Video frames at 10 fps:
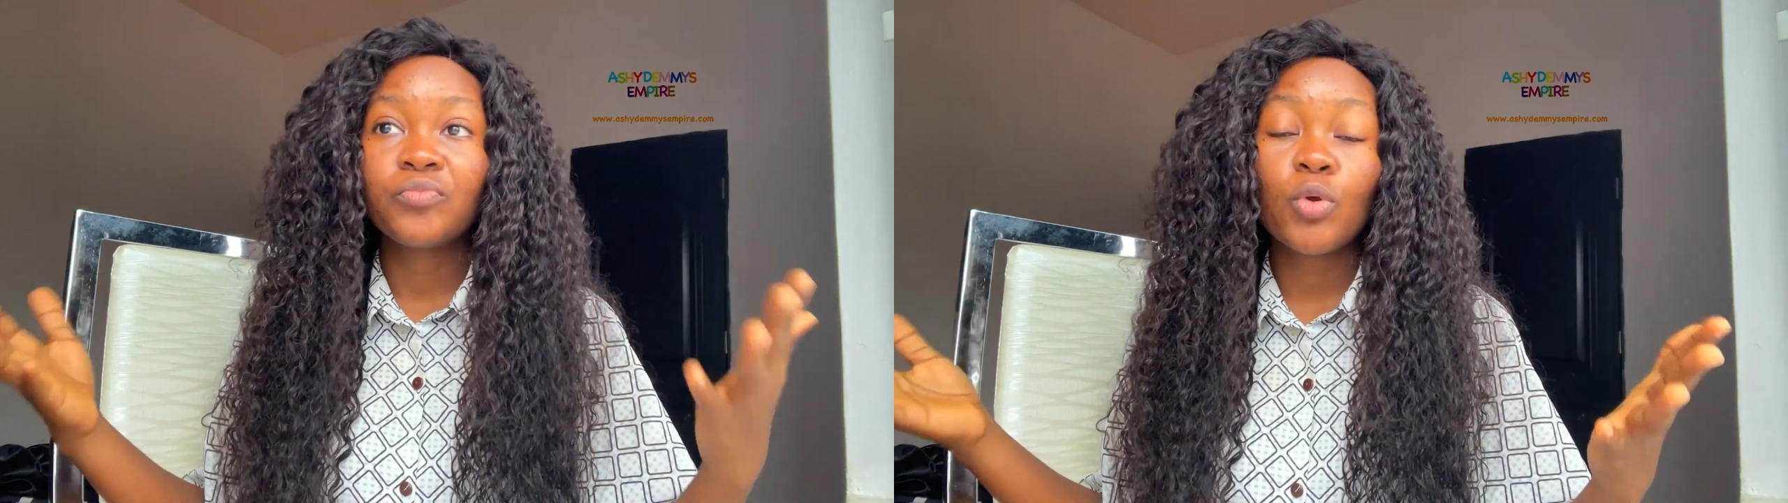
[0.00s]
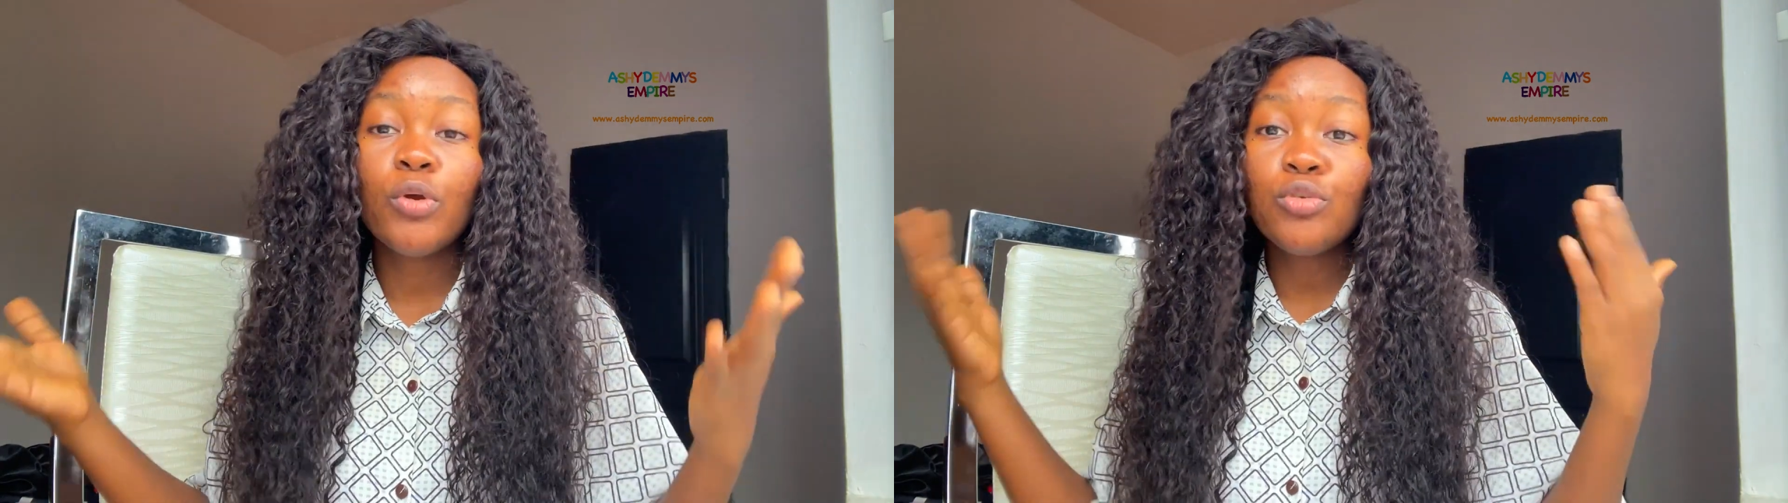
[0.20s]

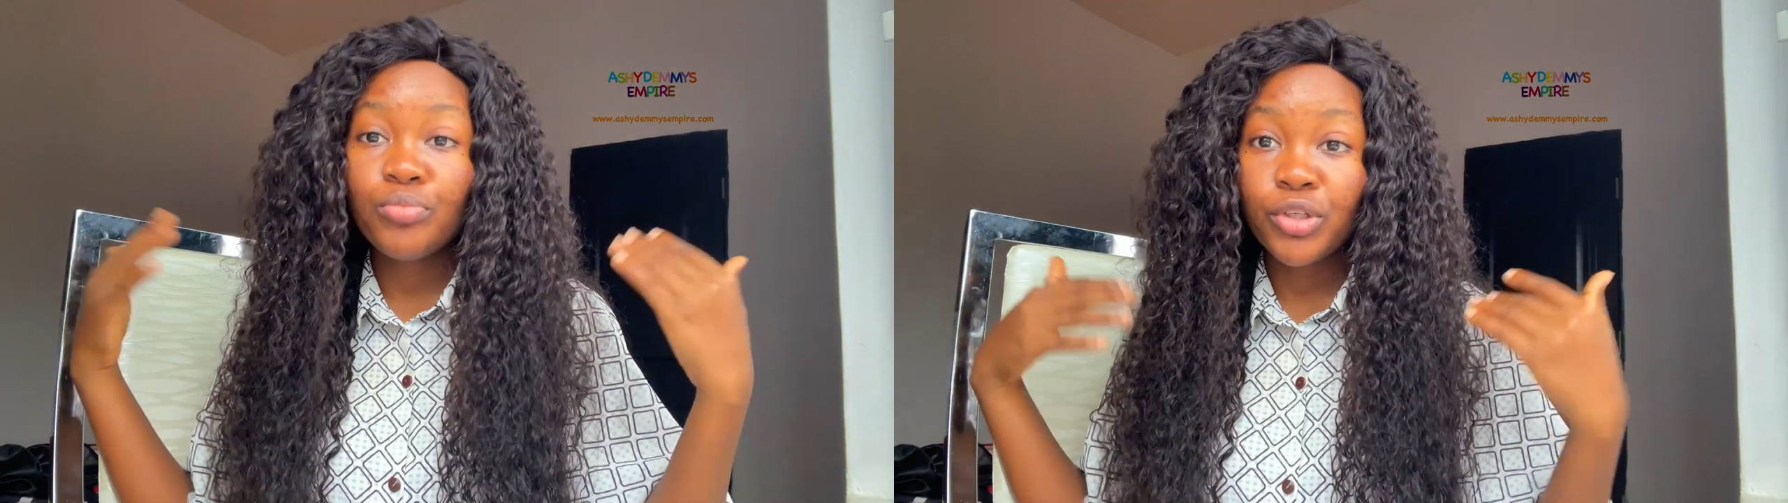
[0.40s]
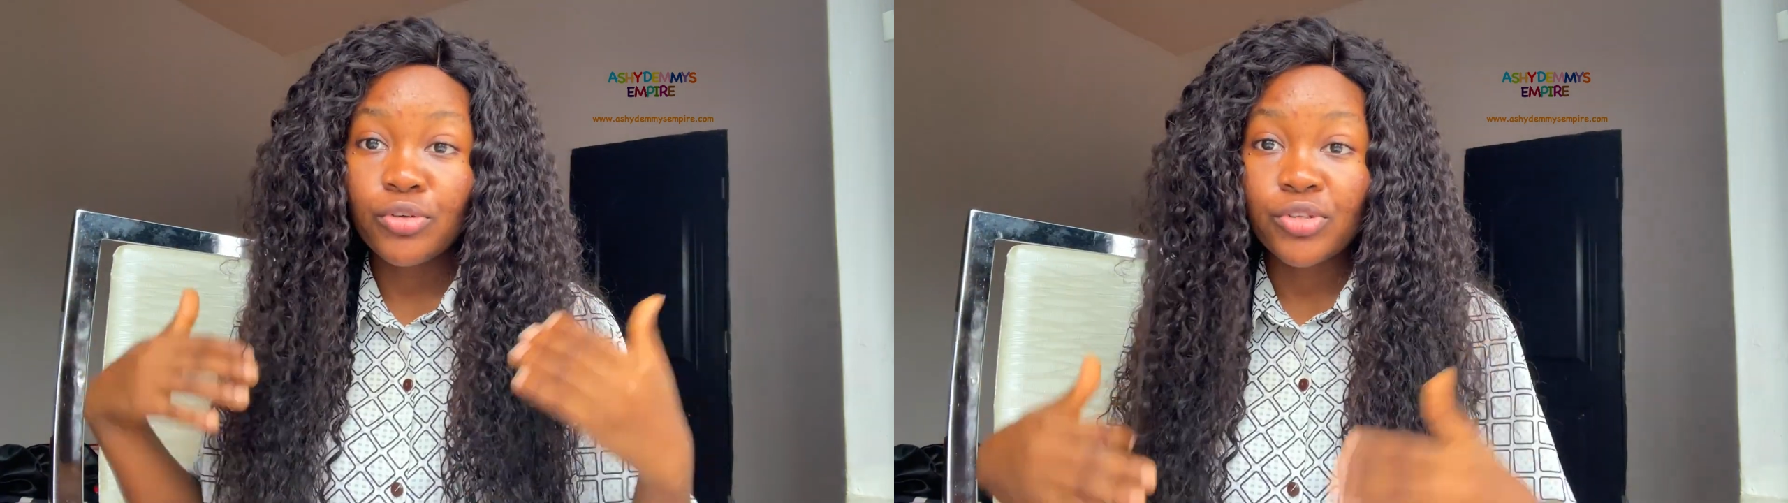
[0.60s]
when you
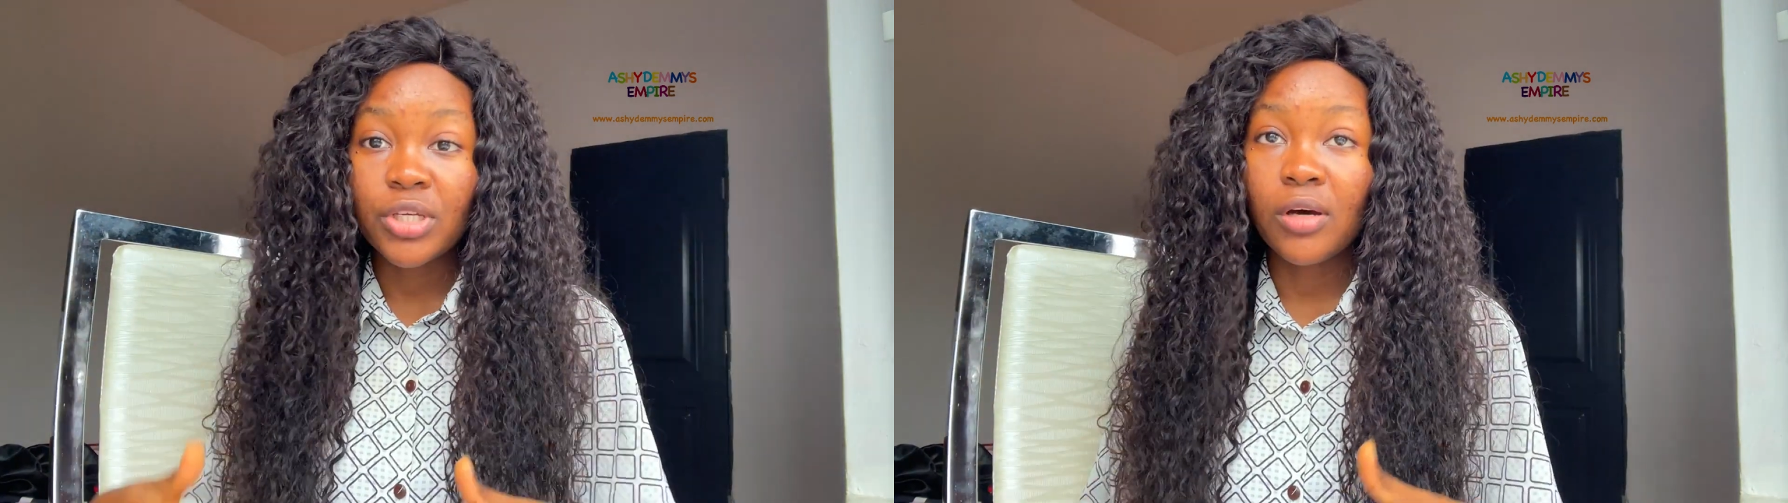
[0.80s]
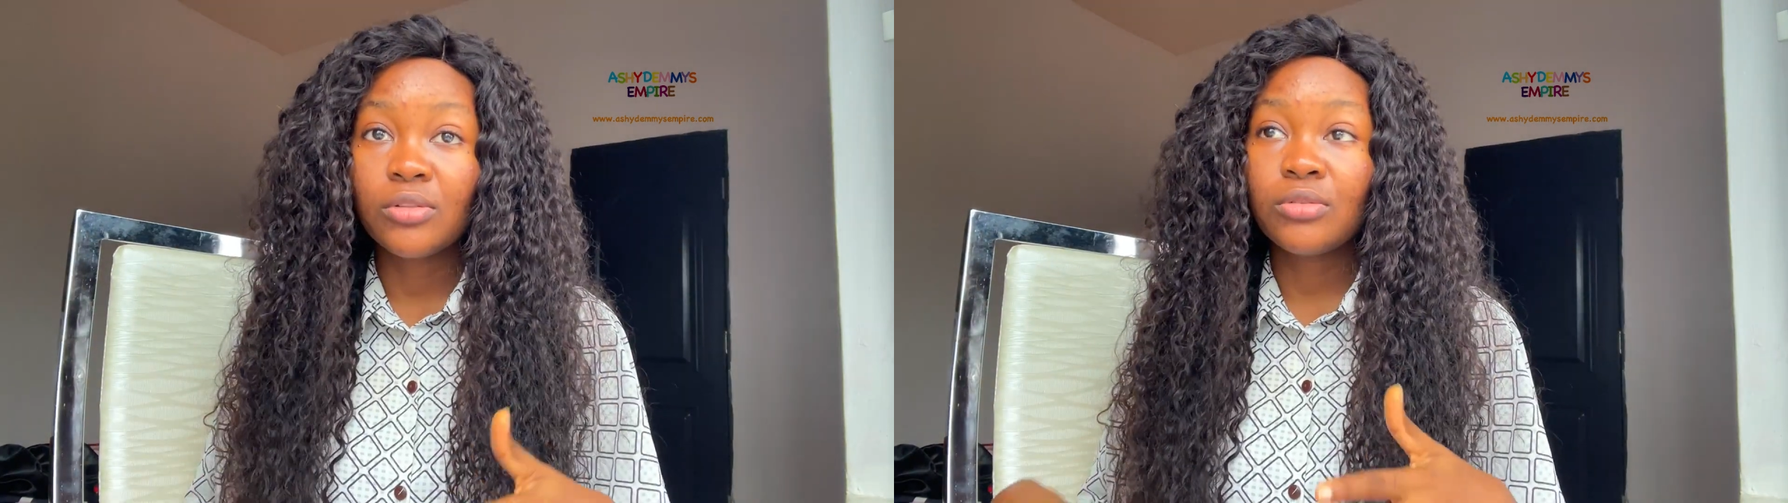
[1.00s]
bring your
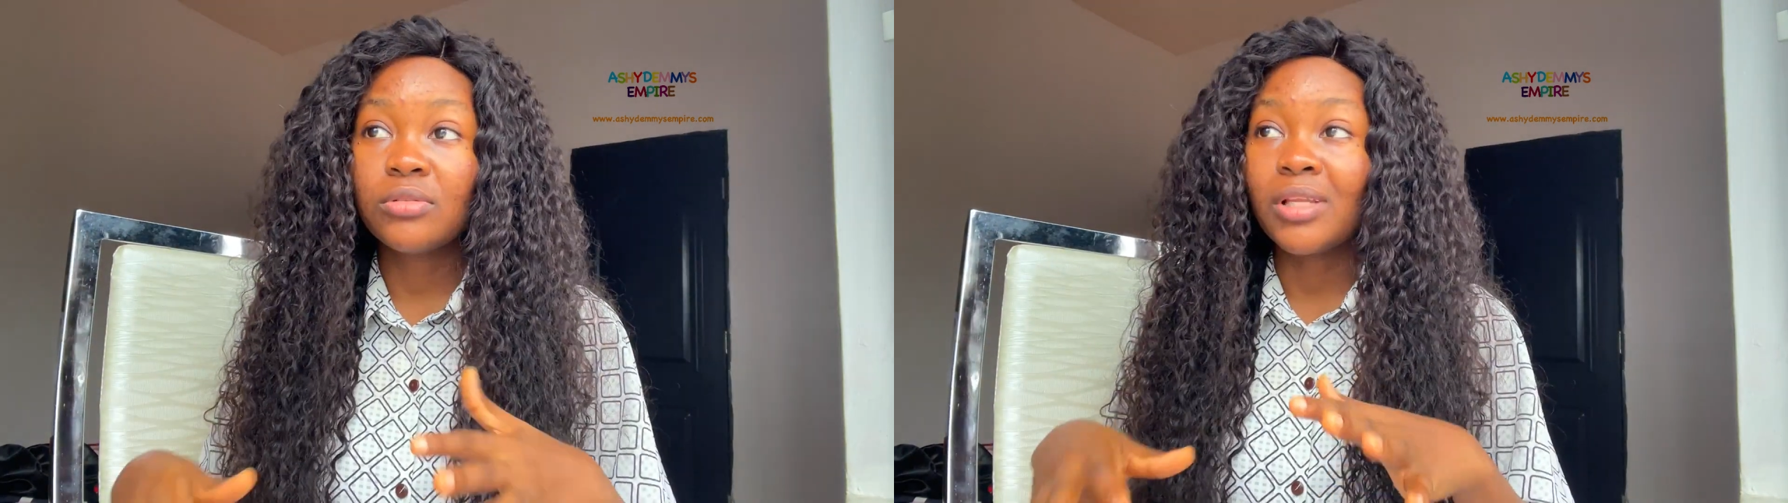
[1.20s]
child,